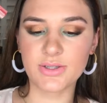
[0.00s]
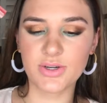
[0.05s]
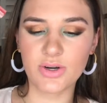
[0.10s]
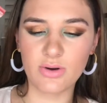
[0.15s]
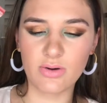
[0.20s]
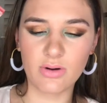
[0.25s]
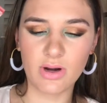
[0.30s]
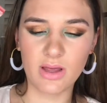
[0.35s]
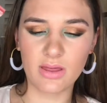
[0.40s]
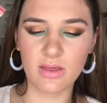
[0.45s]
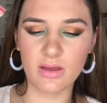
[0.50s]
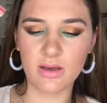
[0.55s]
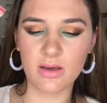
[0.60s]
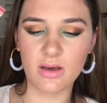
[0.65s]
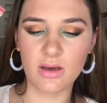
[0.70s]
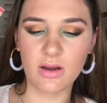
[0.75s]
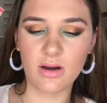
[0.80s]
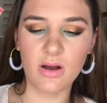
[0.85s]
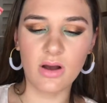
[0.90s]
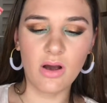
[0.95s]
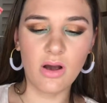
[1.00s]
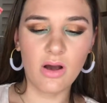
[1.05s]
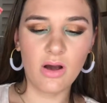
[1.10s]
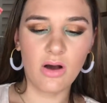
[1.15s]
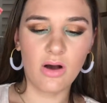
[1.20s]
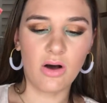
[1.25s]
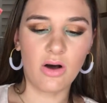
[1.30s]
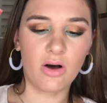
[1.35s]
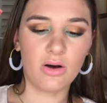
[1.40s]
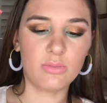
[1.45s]
tone I think it
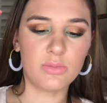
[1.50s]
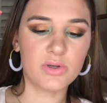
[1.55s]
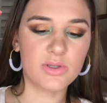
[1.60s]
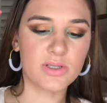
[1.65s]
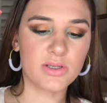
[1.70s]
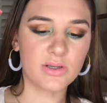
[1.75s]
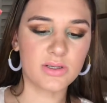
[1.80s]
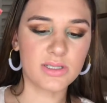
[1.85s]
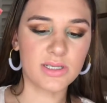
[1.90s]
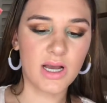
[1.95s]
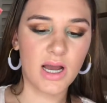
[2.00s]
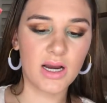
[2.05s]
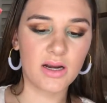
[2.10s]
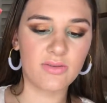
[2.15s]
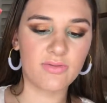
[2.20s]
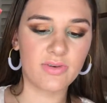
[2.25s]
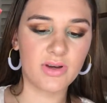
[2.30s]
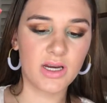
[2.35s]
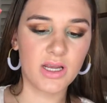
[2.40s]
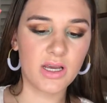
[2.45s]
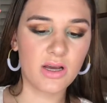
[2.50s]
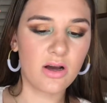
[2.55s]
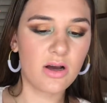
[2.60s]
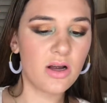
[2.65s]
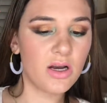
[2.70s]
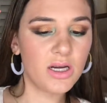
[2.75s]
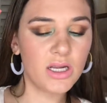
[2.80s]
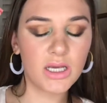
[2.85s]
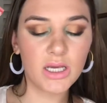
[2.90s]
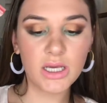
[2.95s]
almost looks kind of
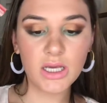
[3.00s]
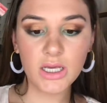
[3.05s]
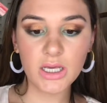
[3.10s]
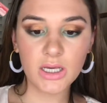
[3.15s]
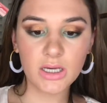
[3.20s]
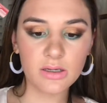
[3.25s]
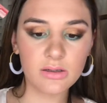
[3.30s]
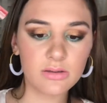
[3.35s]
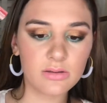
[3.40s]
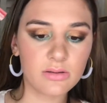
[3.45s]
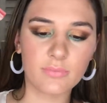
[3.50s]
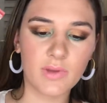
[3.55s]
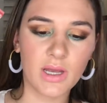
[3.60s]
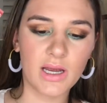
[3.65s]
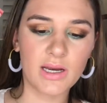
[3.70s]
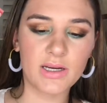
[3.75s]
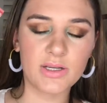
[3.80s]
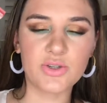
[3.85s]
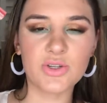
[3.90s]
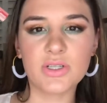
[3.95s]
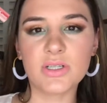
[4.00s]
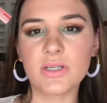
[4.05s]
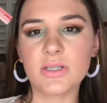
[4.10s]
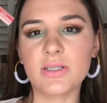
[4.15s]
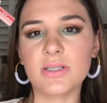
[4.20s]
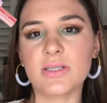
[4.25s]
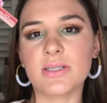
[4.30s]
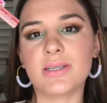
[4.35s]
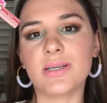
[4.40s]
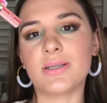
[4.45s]
neon-y and it just
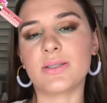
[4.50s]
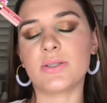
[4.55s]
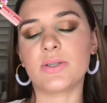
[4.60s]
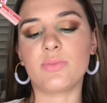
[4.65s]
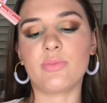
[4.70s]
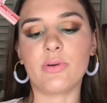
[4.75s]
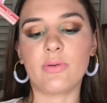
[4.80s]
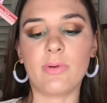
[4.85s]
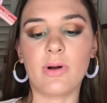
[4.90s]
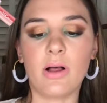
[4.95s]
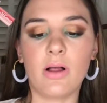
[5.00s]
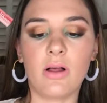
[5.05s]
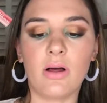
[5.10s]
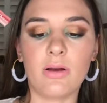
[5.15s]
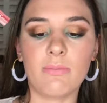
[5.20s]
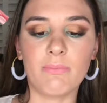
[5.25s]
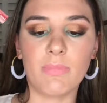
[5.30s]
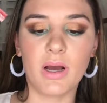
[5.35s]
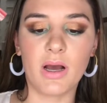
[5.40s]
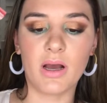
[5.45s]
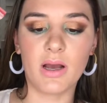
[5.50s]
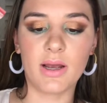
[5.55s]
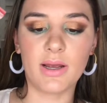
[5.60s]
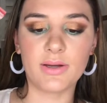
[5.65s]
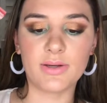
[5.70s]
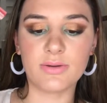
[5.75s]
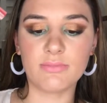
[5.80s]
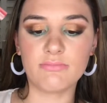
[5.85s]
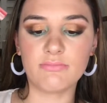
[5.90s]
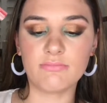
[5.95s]
doesn't sit super well on my
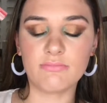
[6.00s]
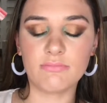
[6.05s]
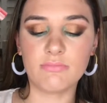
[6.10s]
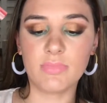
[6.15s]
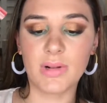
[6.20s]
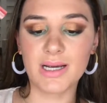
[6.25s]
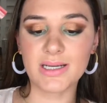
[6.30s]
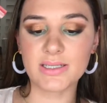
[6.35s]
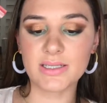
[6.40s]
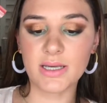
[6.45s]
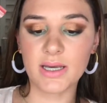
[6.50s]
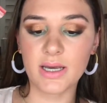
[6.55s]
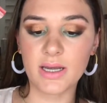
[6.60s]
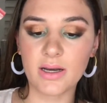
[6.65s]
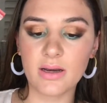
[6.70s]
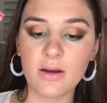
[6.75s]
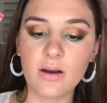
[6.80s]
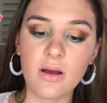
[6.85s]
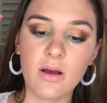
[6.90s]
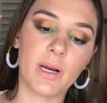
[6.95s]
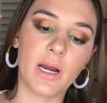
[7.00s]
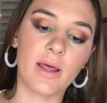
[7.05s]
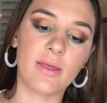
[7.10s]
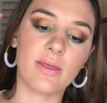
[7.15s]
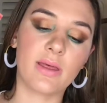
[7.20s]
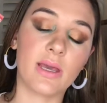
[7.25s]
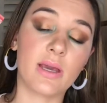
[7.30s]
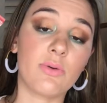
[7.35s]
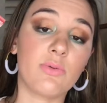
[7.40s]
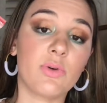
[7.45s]
skin. But I
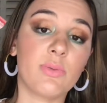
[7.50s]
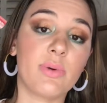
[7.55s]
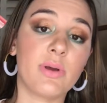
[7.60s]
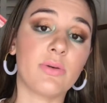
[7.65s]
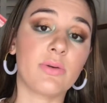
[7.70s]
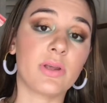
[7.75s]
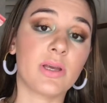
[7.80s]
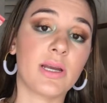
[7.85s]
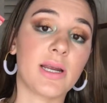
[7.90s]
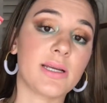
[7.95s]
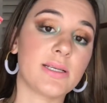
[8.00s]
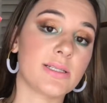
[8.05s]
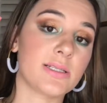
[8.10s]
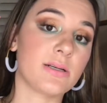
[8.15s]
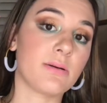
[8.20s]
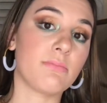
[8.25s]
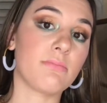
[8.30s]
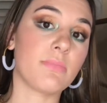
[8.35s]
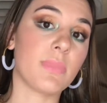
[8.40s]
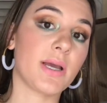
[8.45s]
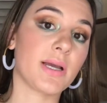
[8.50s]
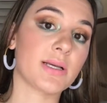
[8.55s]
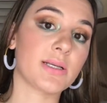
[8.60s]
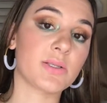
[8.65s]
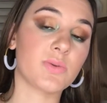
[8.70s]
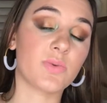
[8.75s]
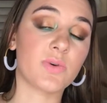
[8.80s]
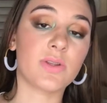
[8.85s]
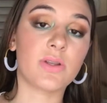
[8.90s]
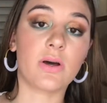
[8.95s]
think it would be really nice to
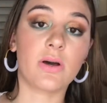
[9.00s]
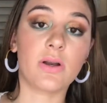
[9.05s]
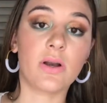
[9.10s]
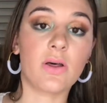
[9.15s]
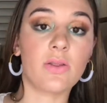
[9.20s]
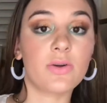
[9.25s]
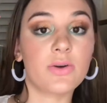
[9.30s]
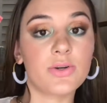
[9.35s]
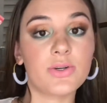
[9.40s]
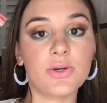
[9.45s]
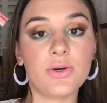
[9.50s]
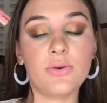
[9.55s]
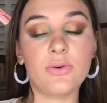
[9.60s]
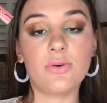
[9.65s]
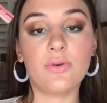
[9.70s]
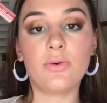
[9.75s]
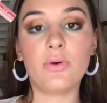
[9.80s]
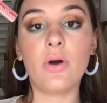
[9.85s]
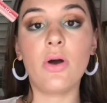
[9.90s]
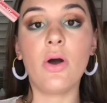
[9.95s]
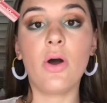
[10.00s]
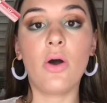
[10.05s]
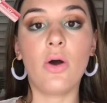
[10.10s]
mix with another tone